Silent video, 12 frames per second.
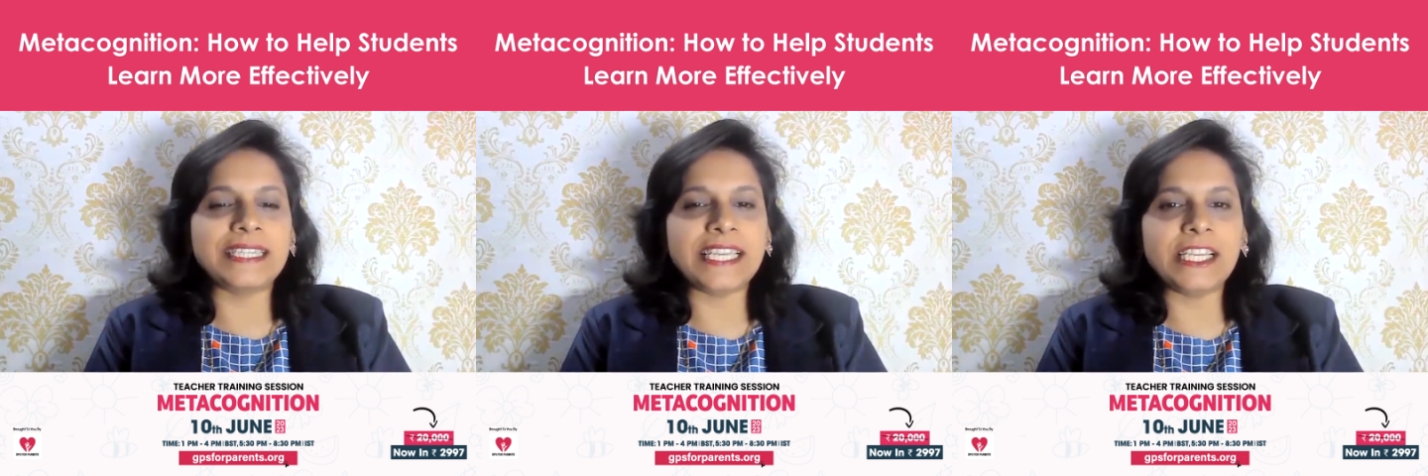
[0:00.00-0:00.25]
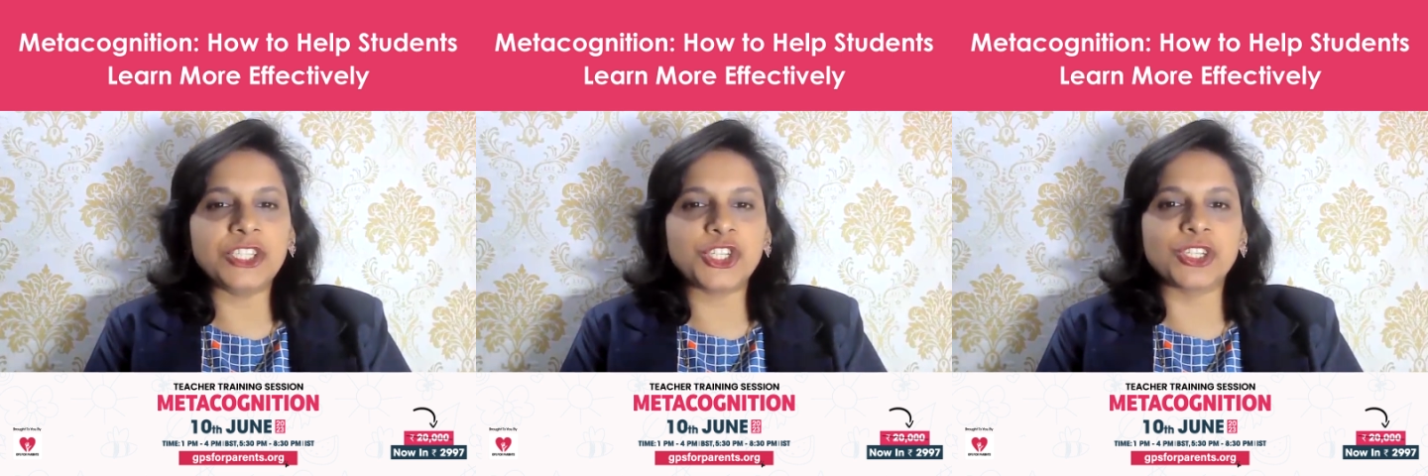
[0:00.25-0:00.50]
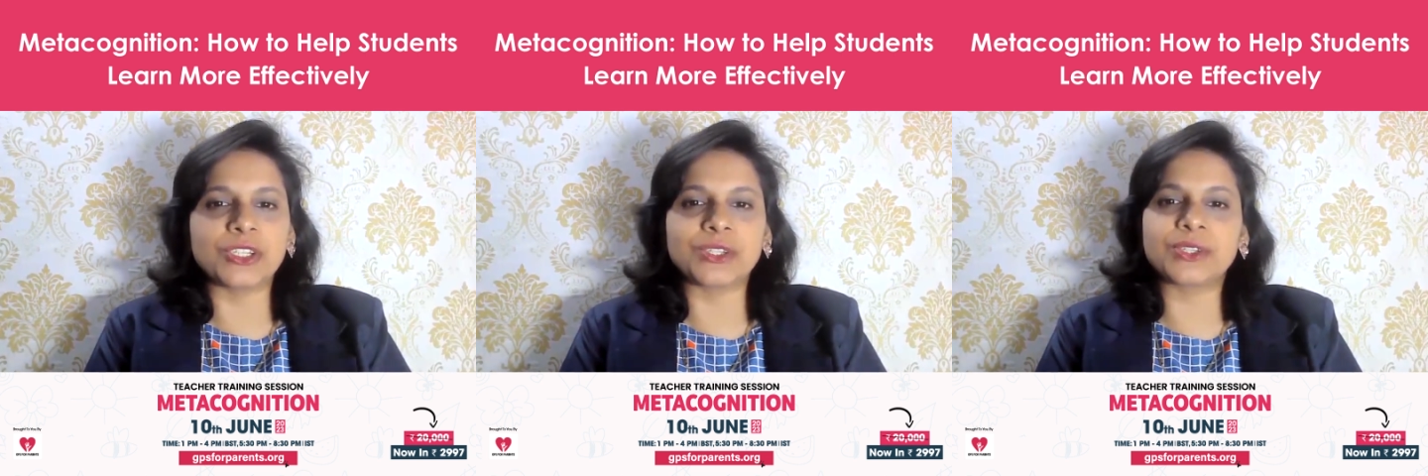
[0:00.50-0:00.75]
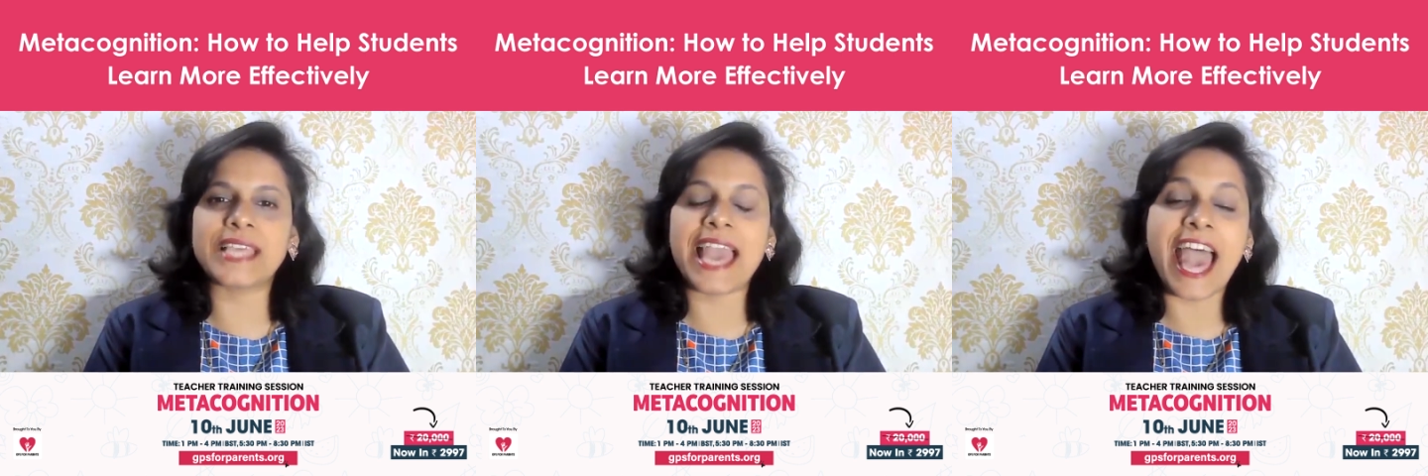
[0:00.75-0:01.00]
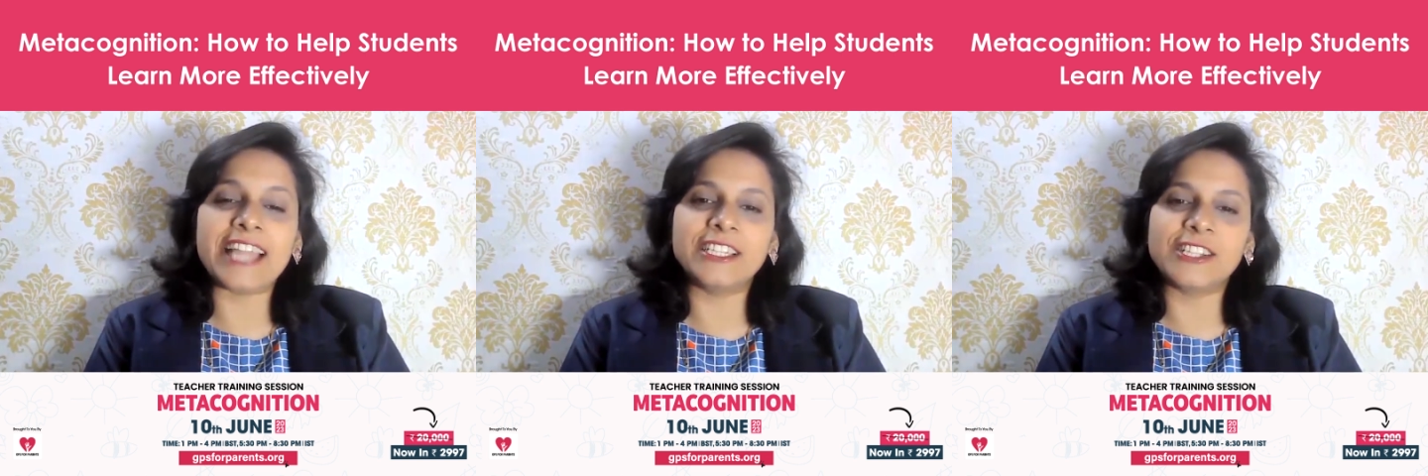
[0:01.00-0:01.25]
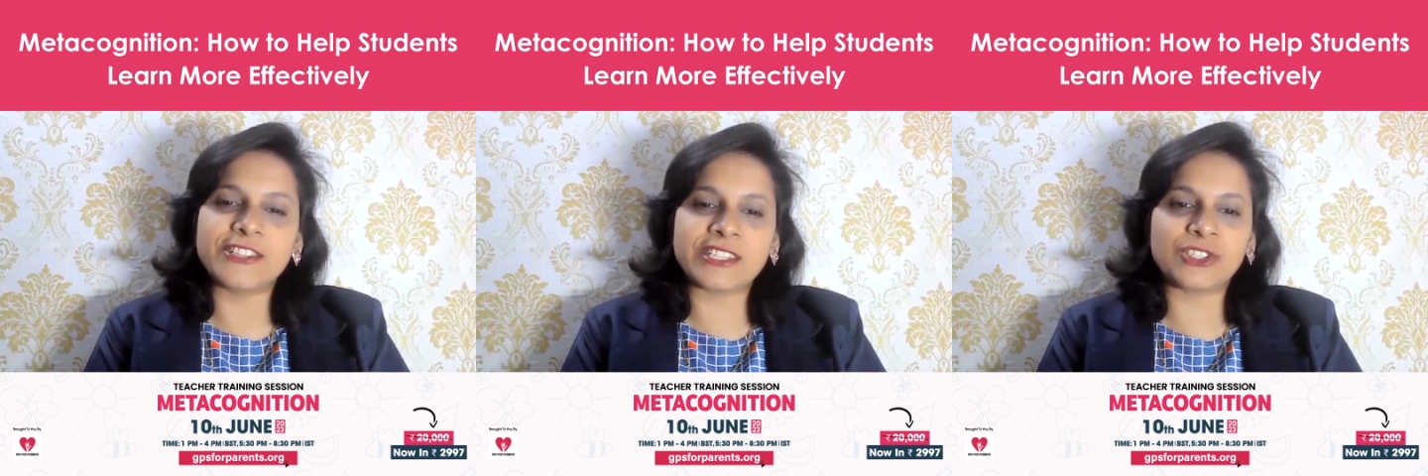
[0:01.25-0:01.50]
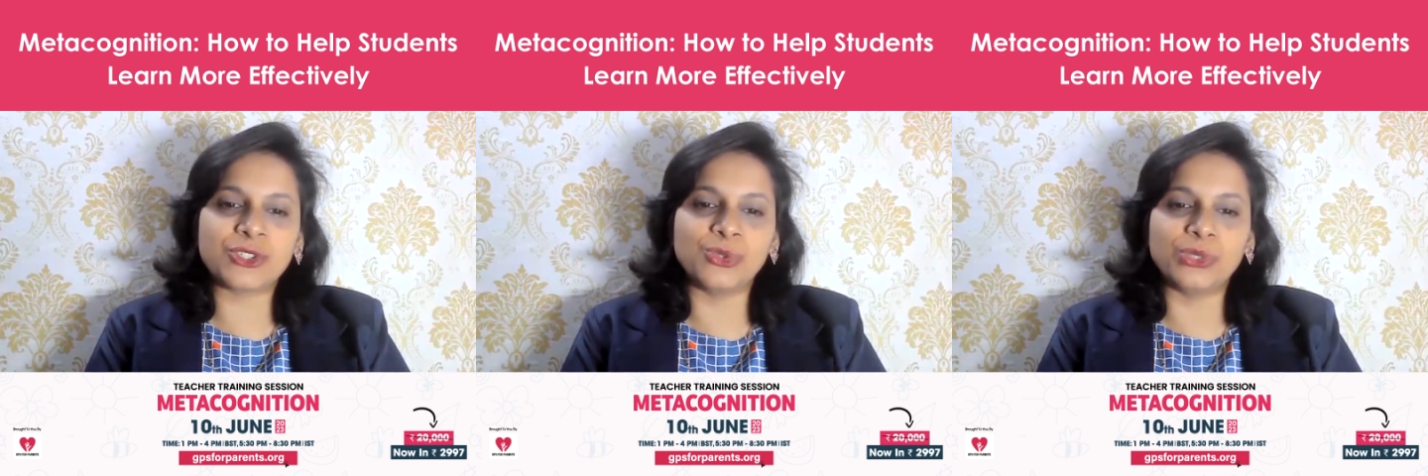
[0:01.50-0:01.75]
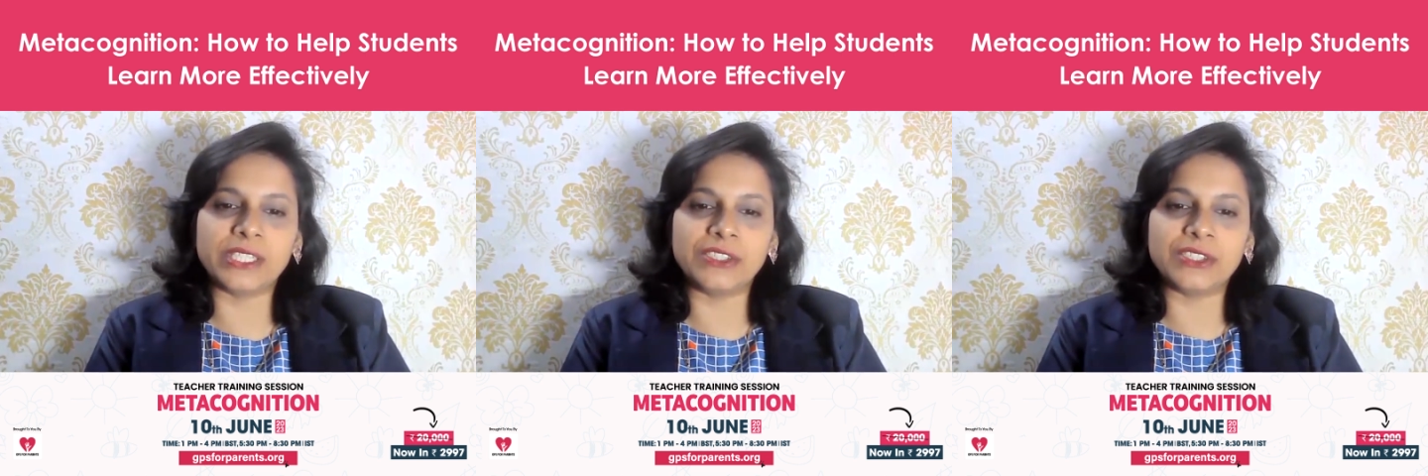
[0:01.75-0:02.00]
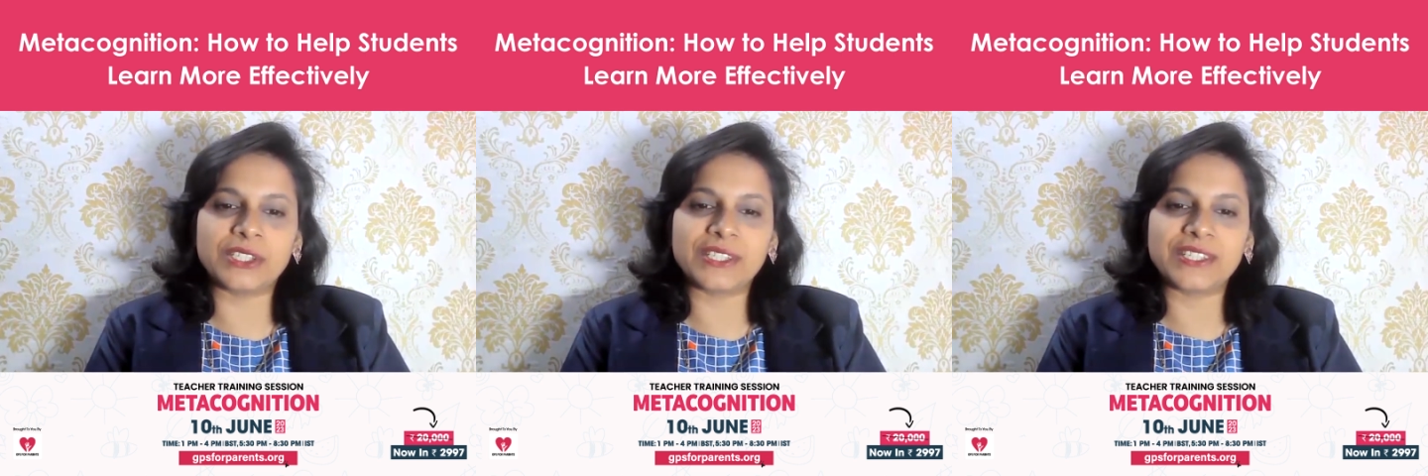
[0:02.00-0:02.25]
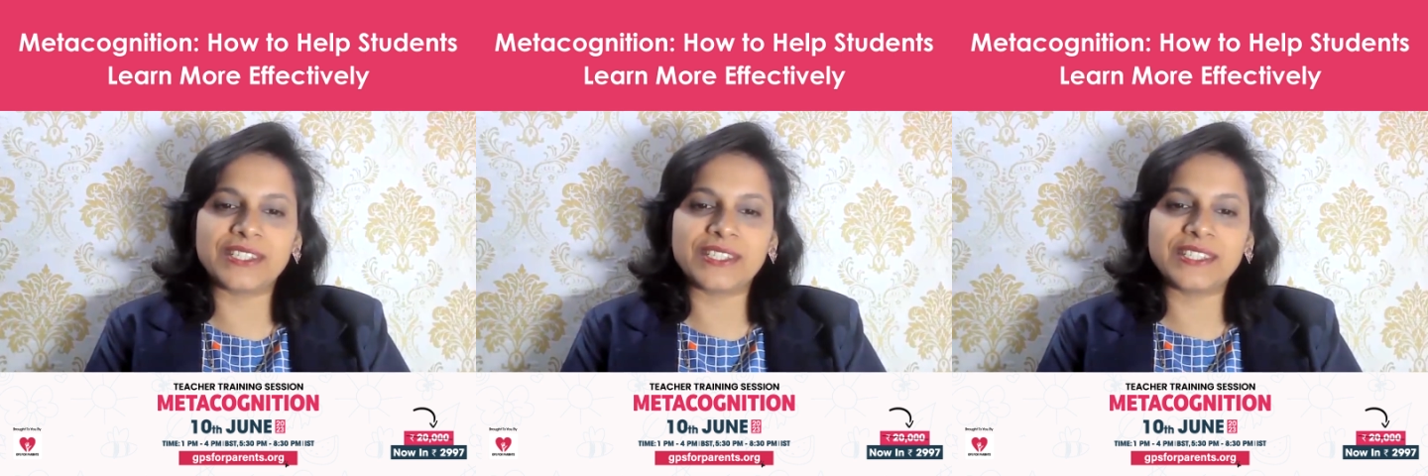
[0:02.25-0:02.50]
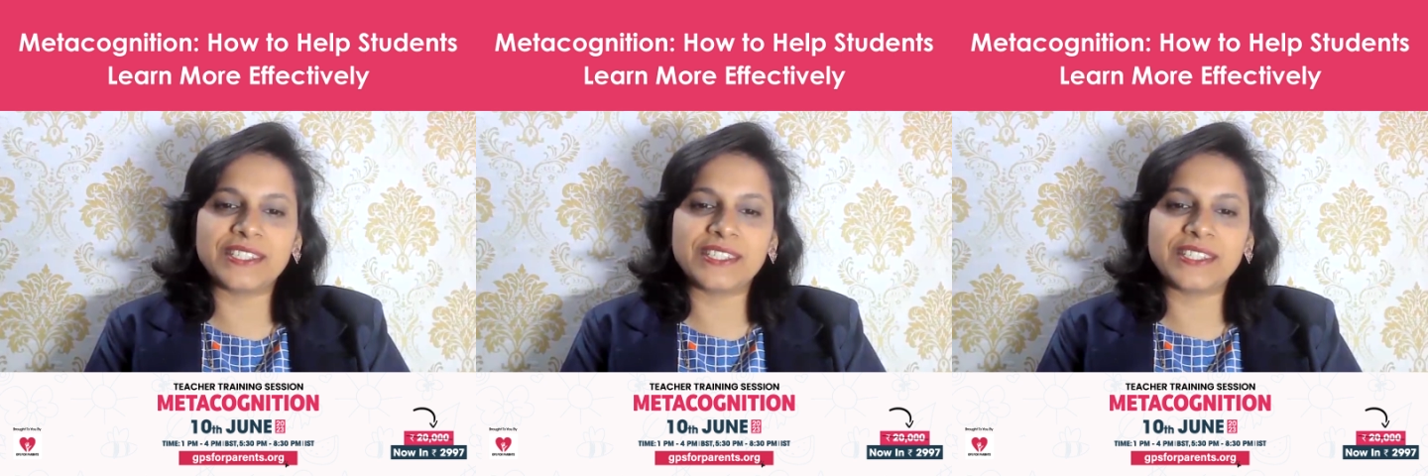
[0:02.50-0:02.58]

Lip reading: teachers, and students?